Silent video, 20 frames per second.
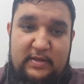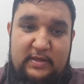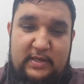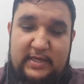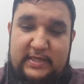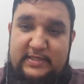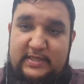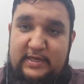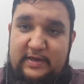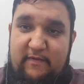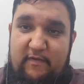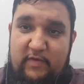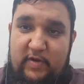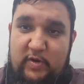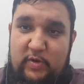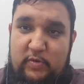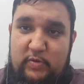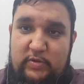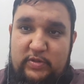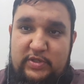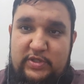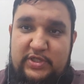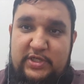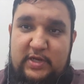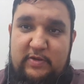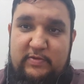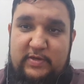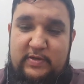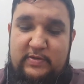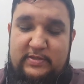Like I said, I will
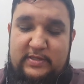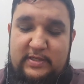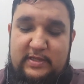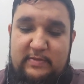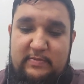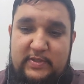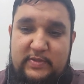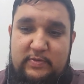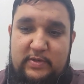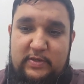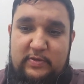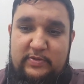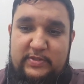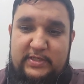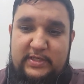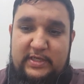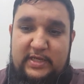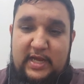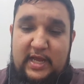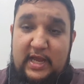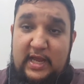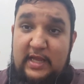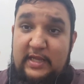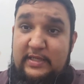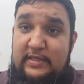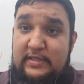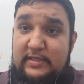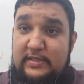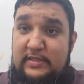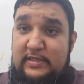shout outs to them as well. We'll see you.
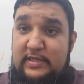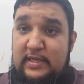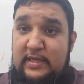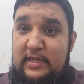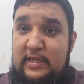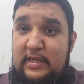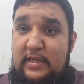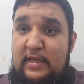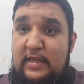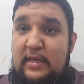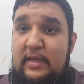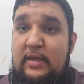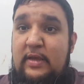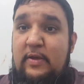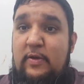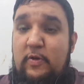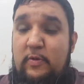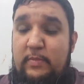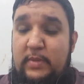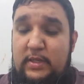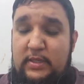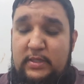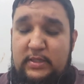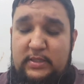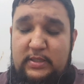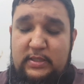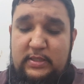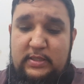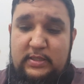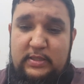And Uma,
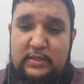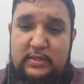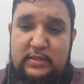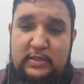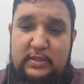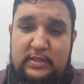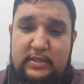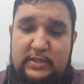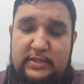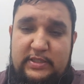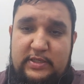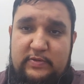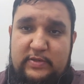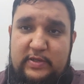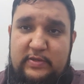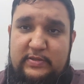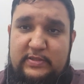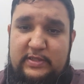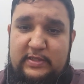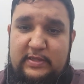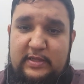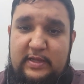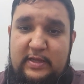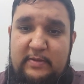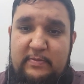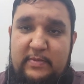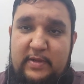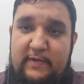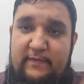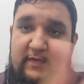shout outs to
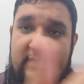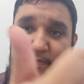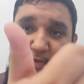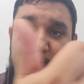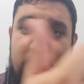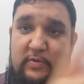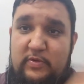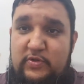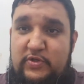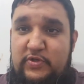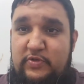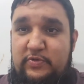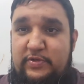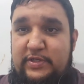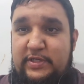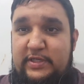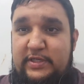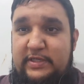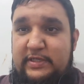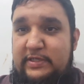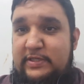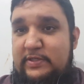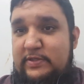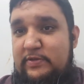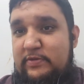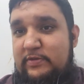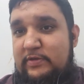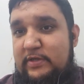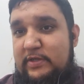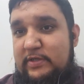them. I've given them all Shuji's
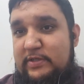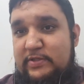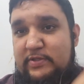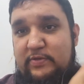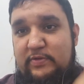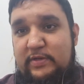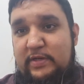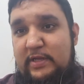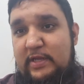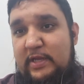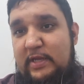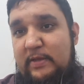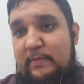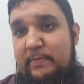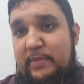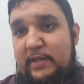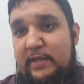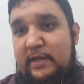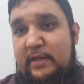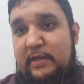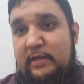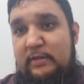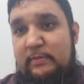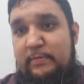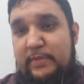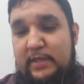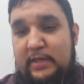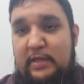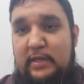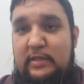son,
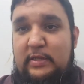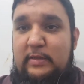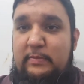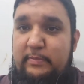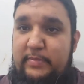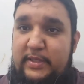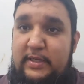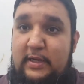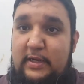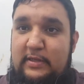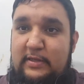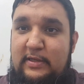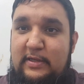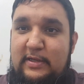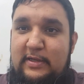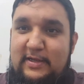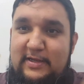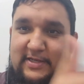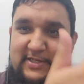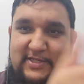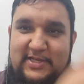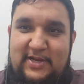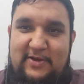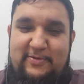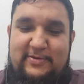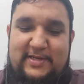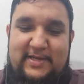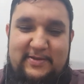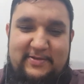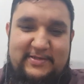Bilal, and Bilal.
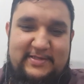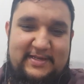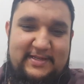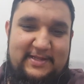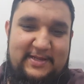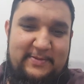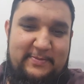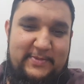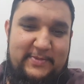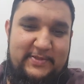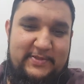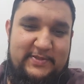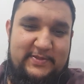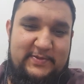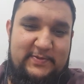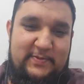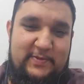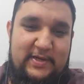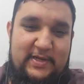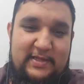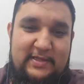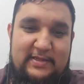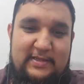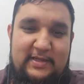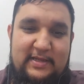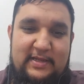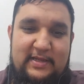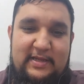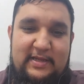Shout outs to them as well.